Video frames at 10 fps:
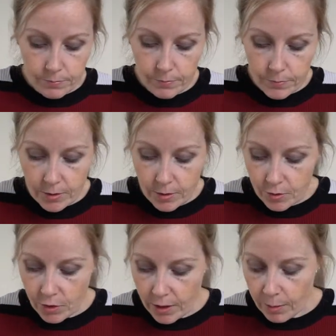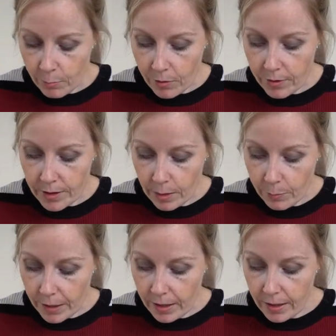And just dry them off a little
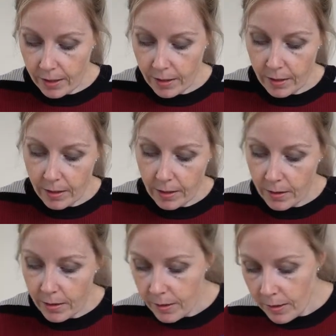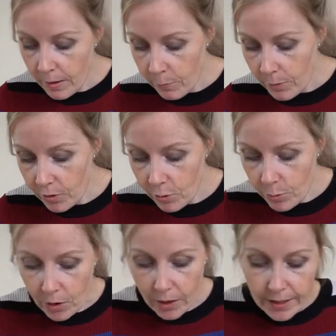bit. Make sure we've
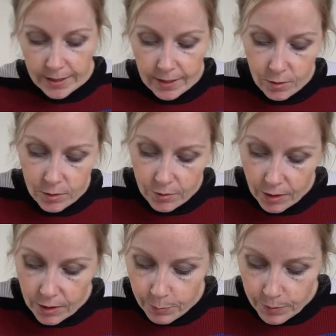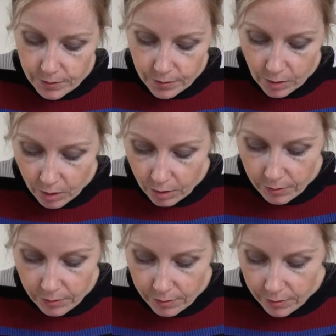got any loose fibres off.